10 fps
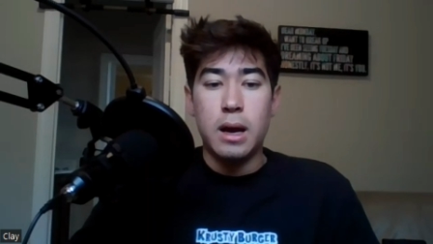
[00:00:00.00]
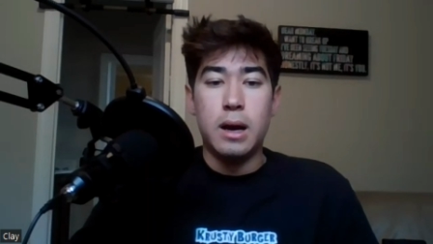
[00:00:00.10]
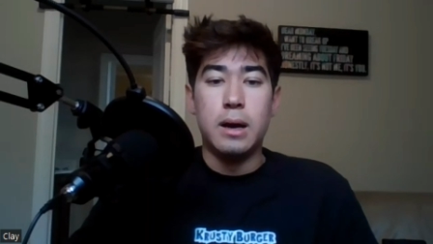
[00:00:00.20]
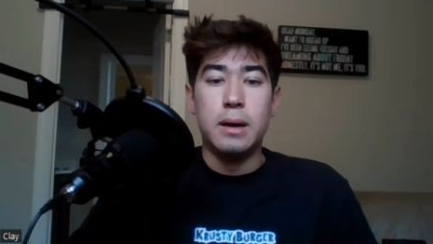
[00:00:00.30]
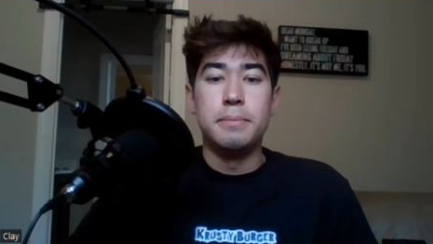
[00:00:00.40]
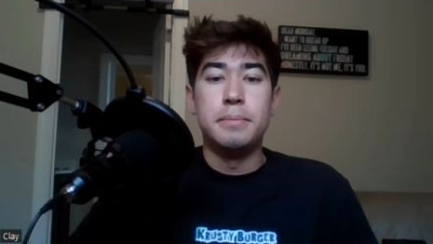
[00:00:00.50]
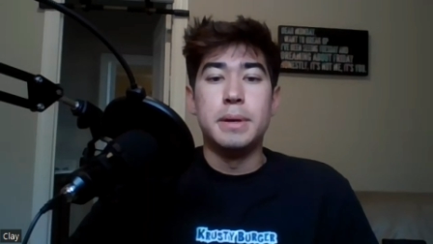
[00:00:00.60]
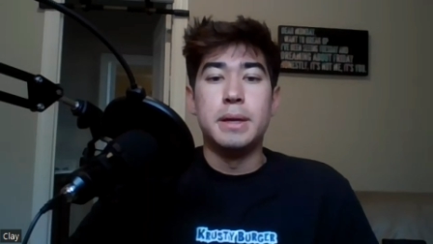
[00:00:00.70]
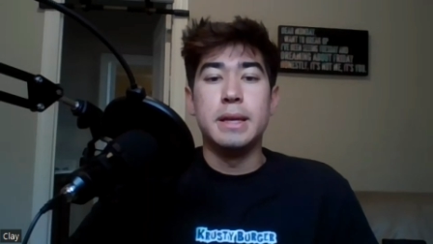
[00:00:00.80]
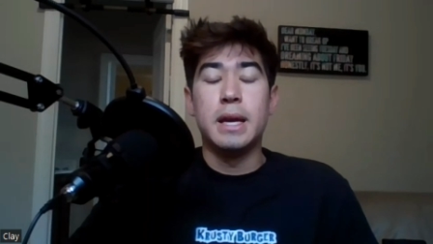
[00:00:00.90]
Um,
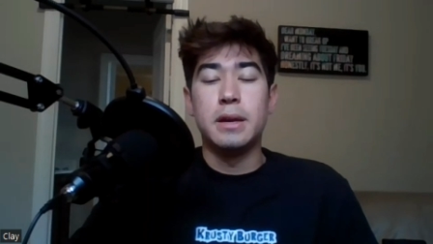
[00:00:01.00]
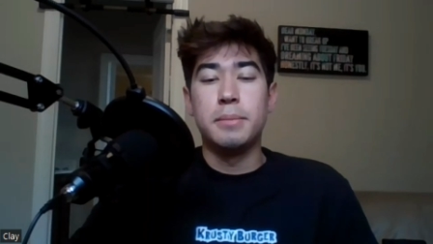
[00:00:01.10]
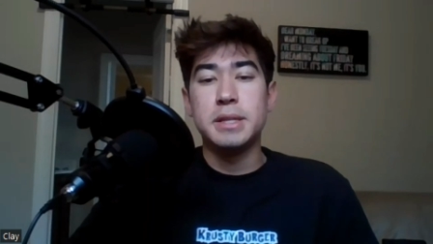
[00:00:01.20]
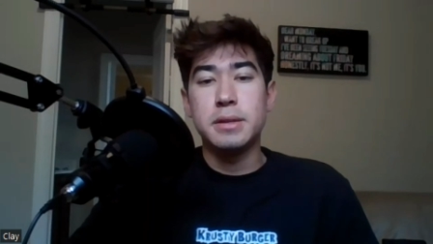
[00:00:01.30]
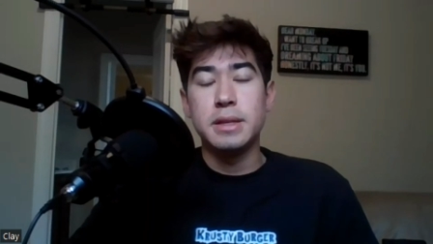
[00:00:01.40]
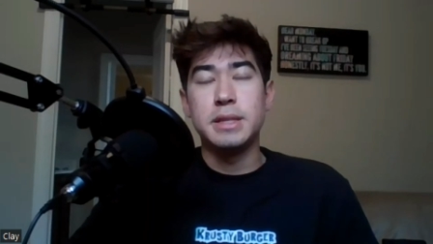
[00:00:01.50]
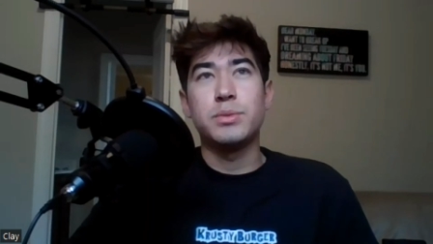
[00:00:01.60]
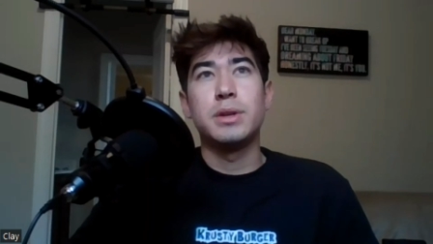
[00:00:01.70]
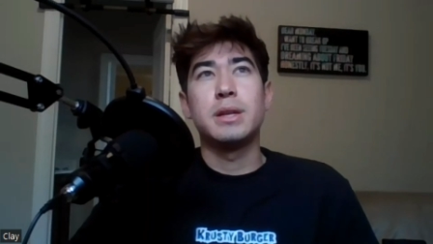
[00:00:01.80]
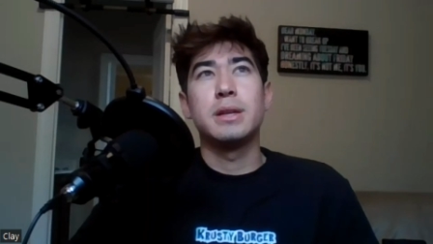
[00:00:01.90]
but yeah, you basically
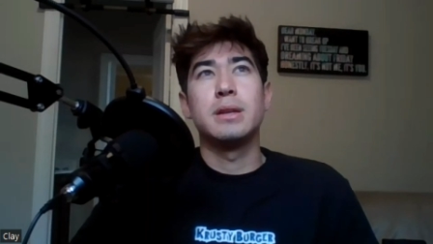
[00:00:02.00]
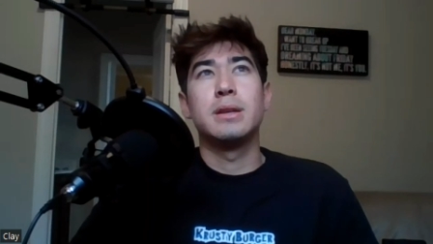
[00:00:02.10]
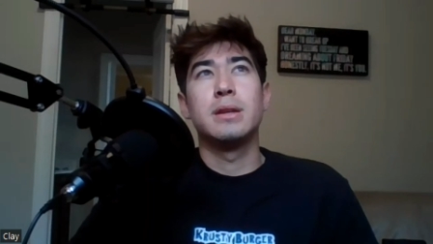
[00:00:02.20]
just want to